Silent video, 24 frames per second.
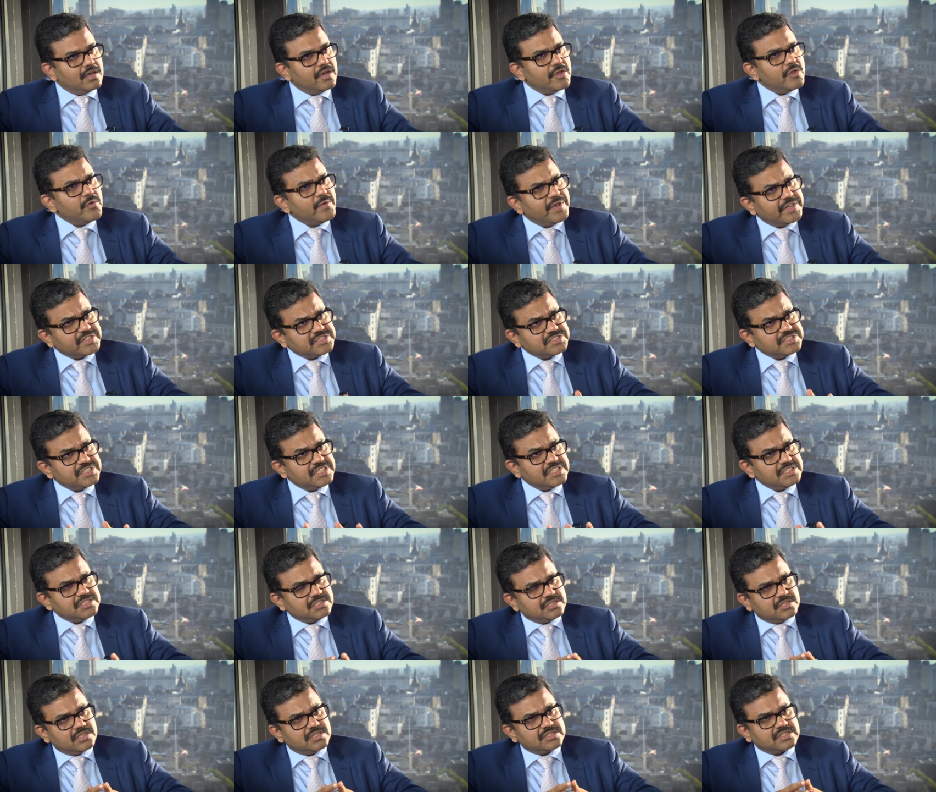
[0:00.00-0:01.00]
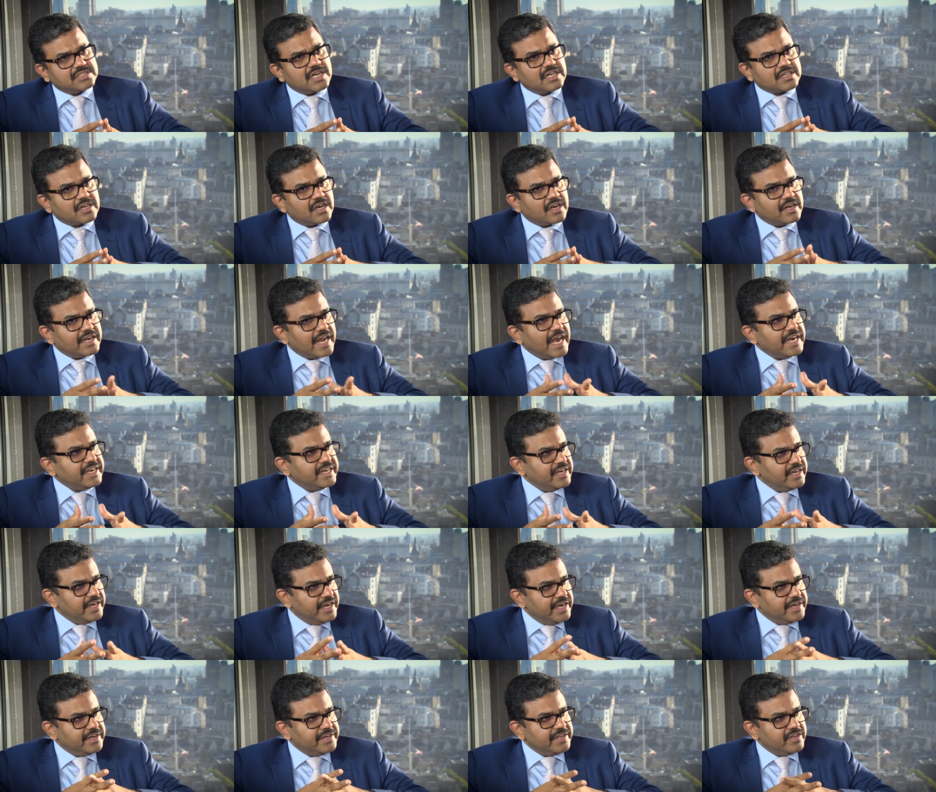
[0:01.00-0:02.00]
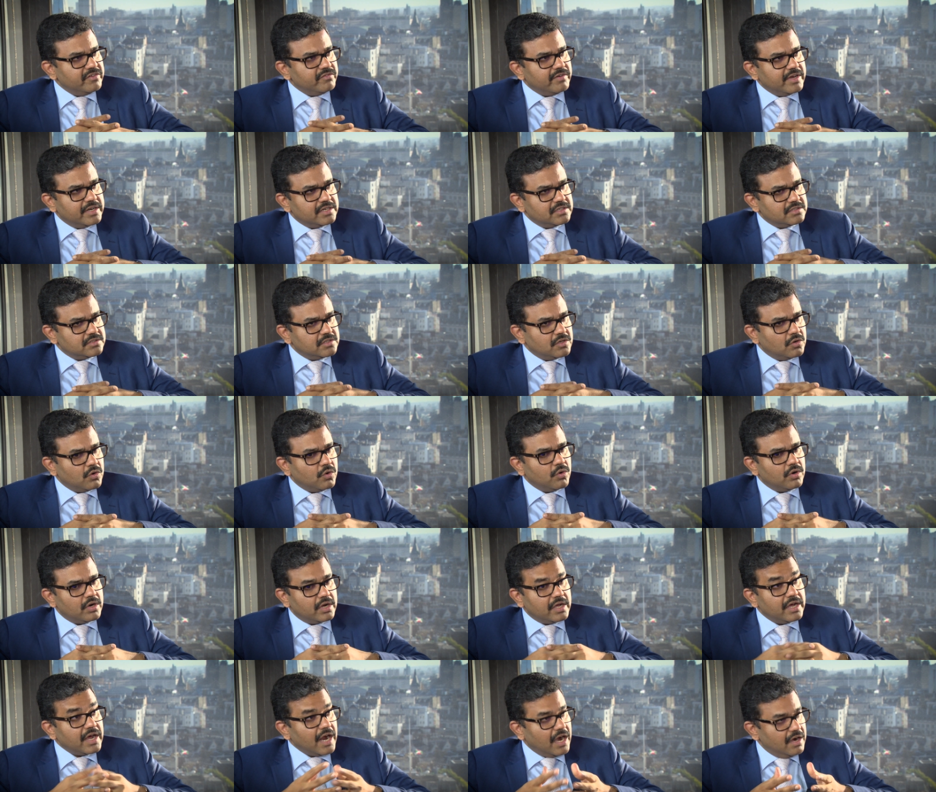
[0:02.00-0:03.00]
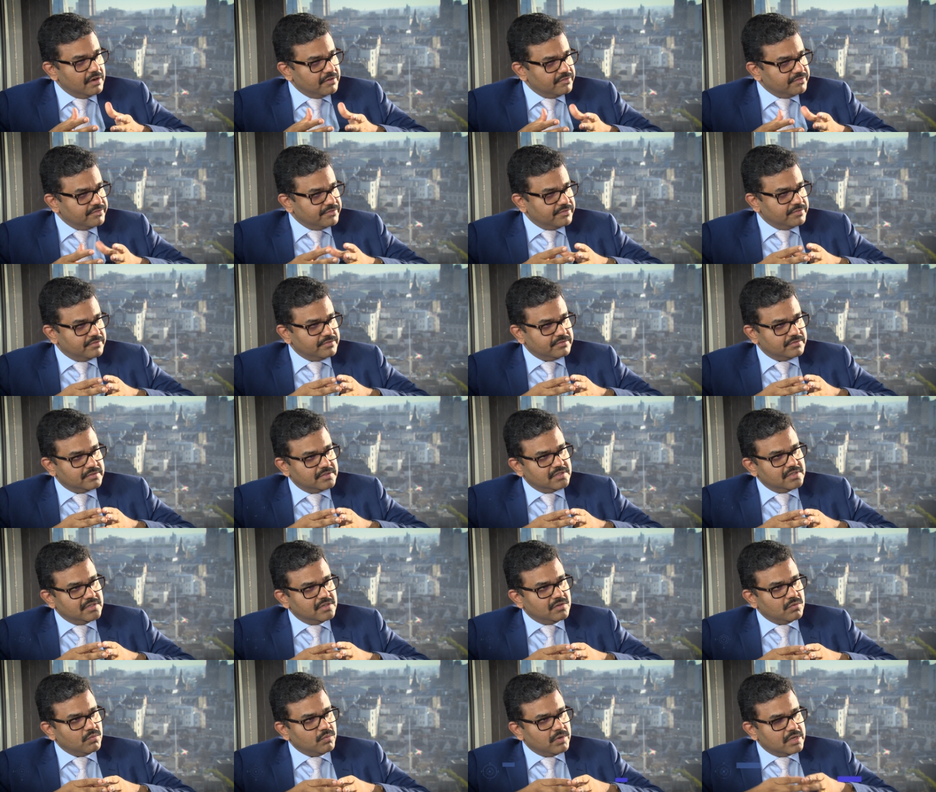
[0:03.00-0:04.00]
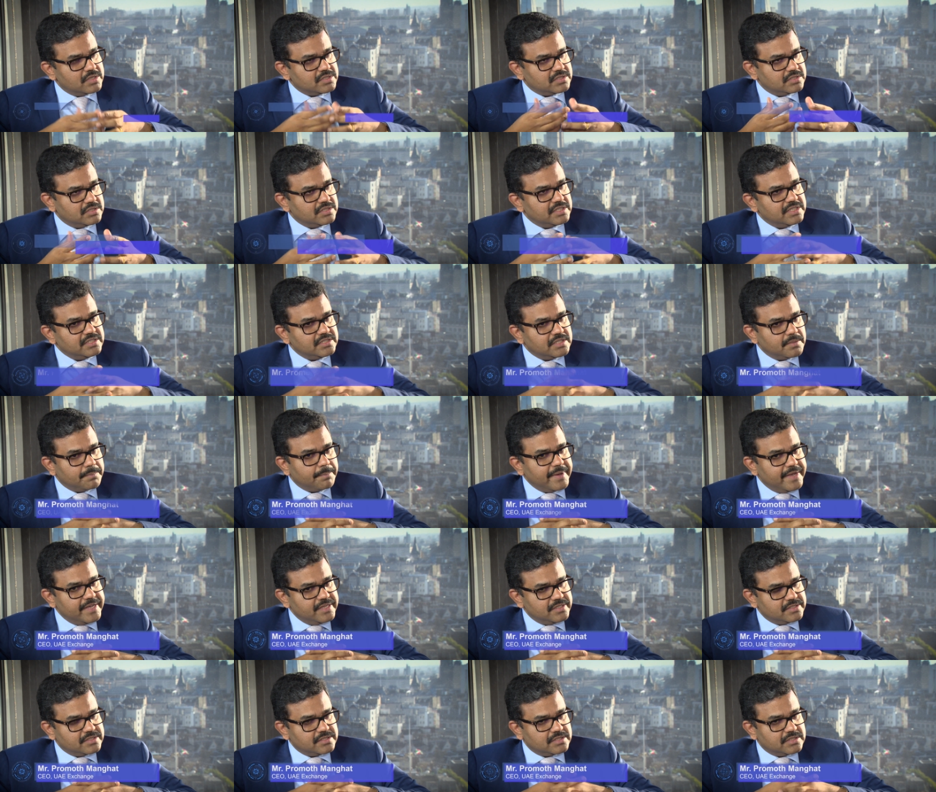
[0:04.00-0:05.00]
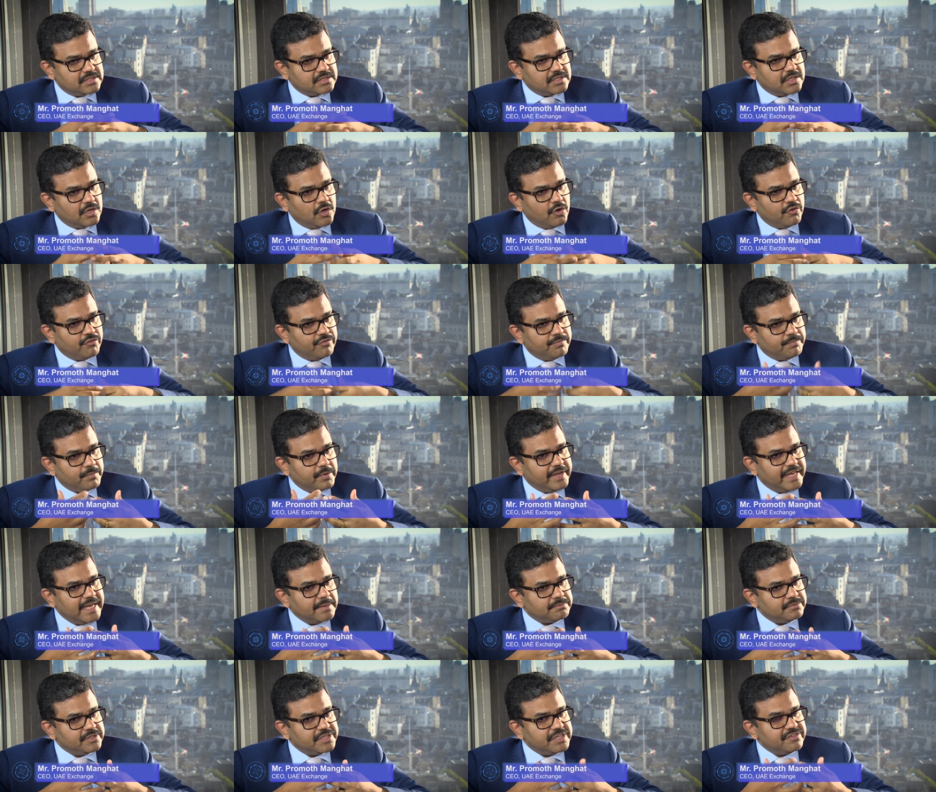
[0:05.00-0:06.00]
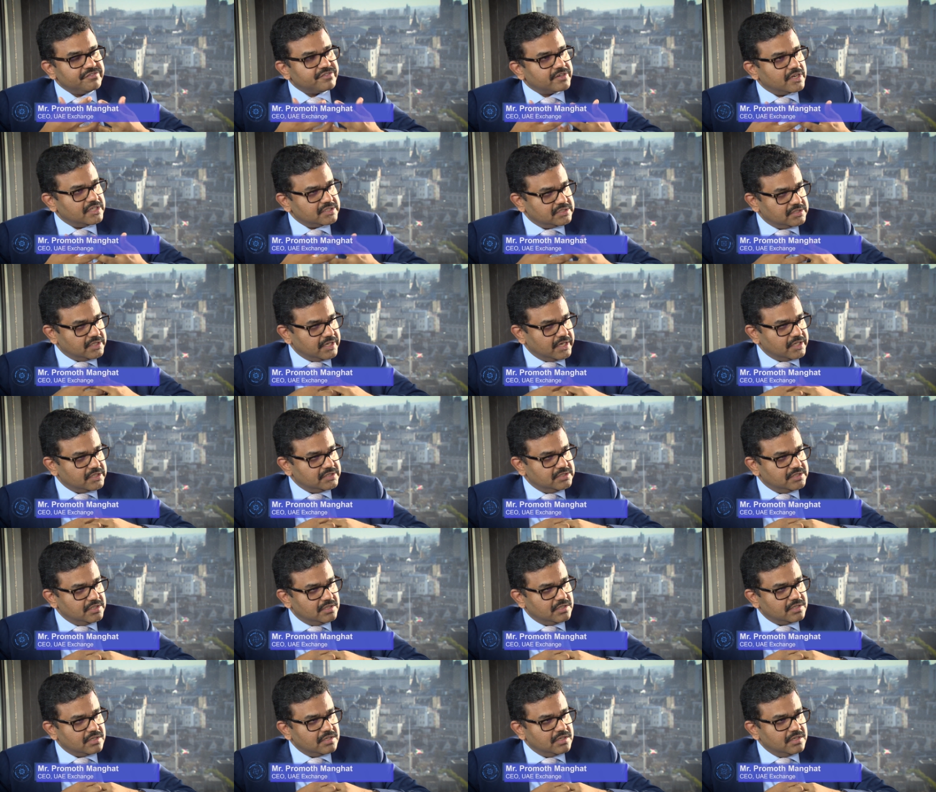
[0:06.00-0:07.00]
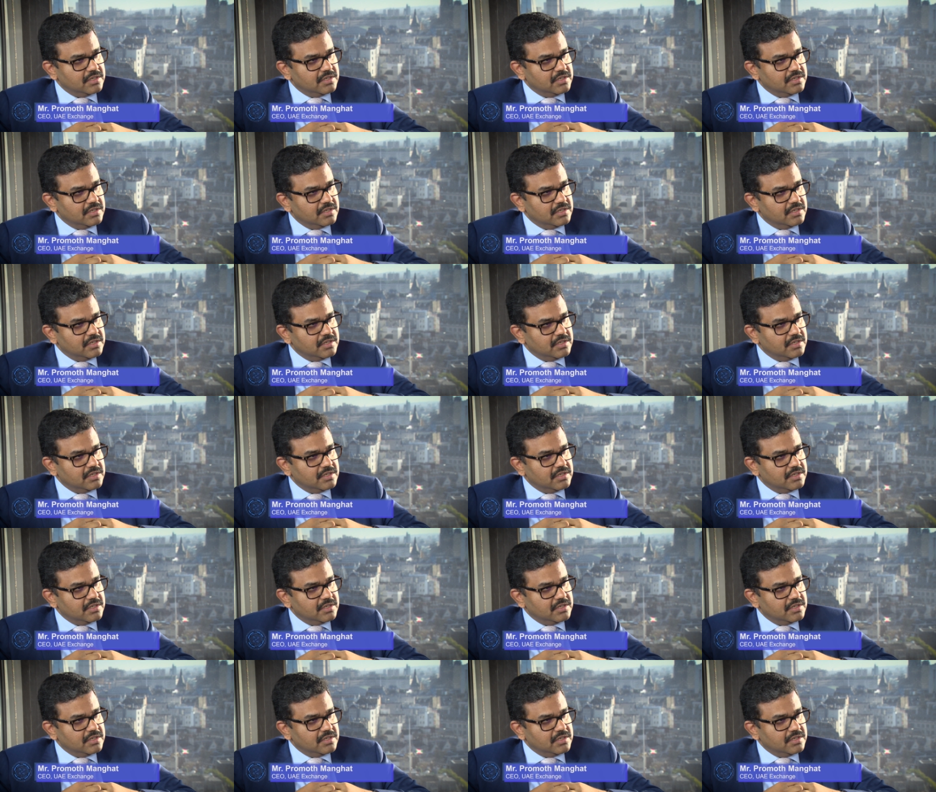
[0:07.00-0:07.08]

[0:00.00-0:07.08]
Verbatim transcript: Our U Exchange uh, started in 1980 when the whole Gulf was in the pace of putting up the infrastructure